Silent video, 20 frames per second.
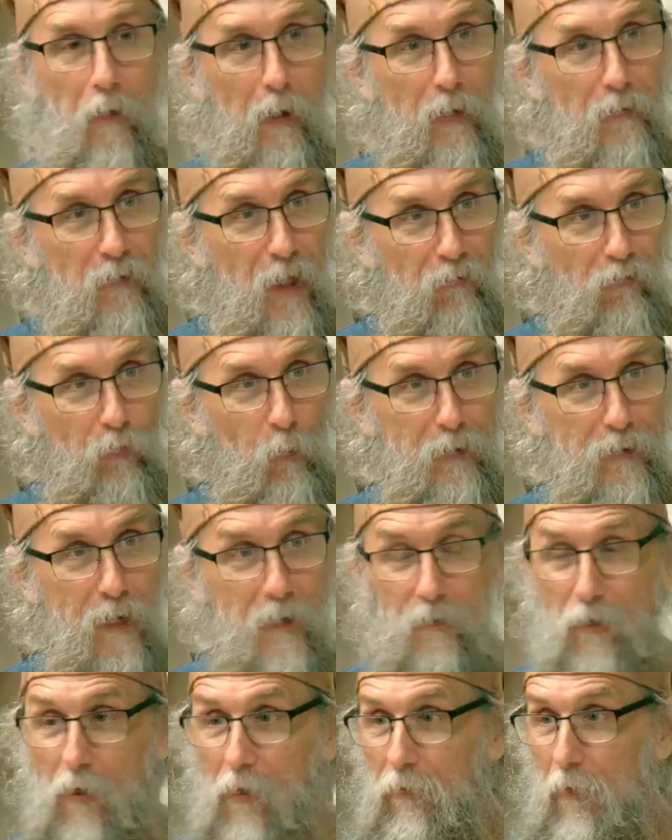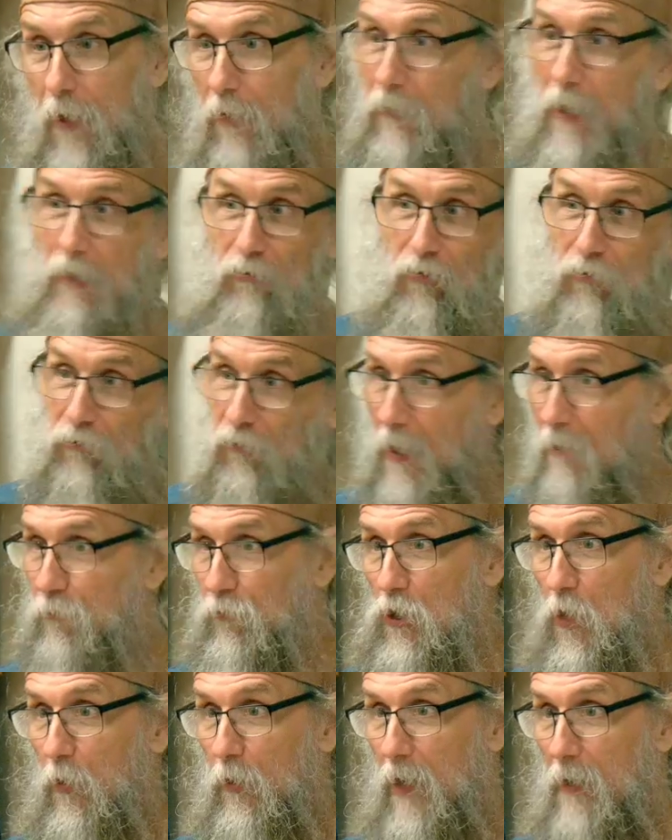And that's what they do there. They just, if
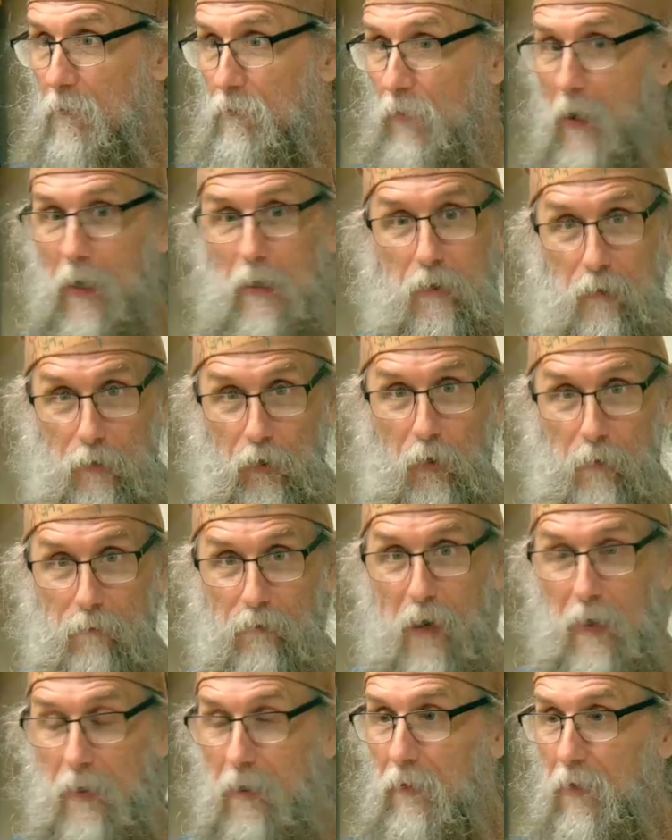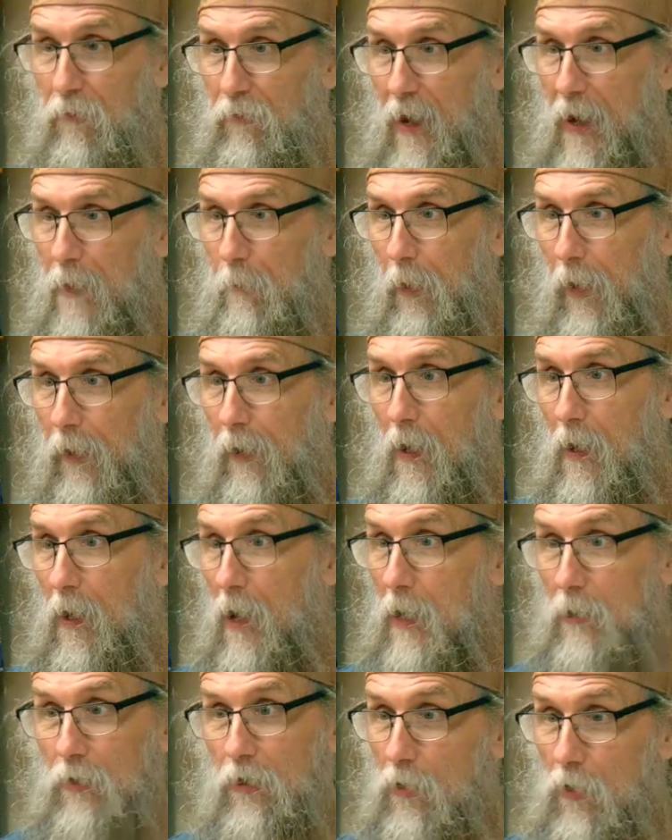you get invited, you're inviting the family.
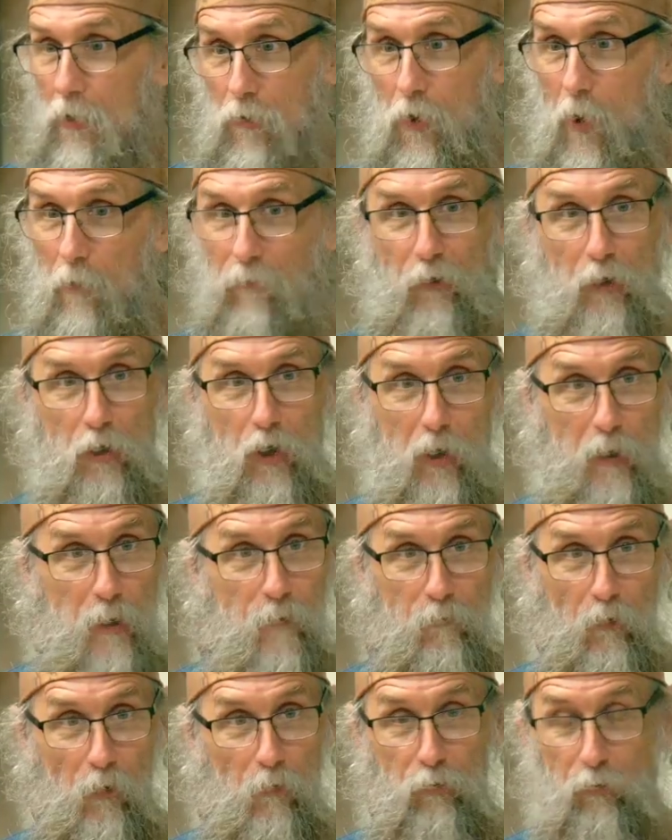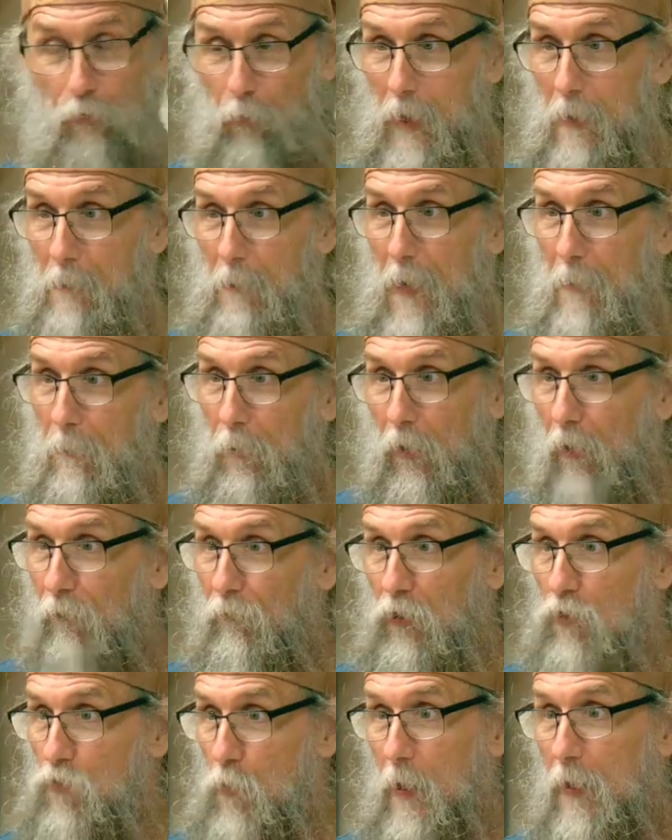And you don't know if you're cooking for three people or
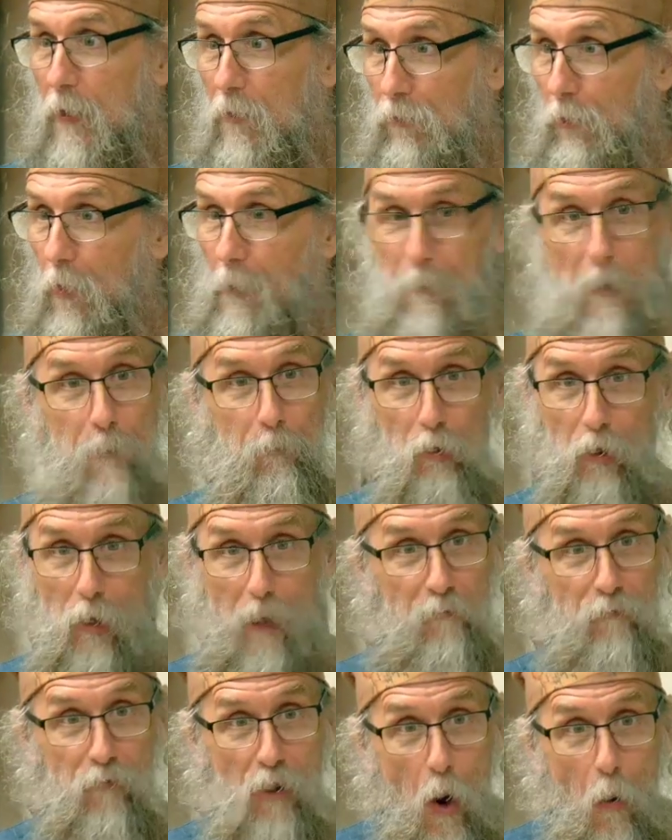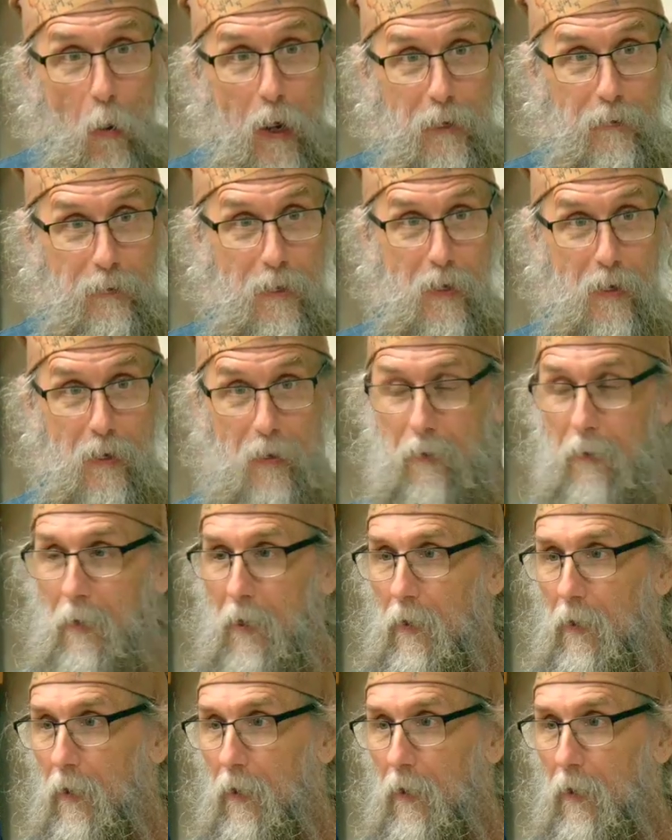for 23 people. You have no idea.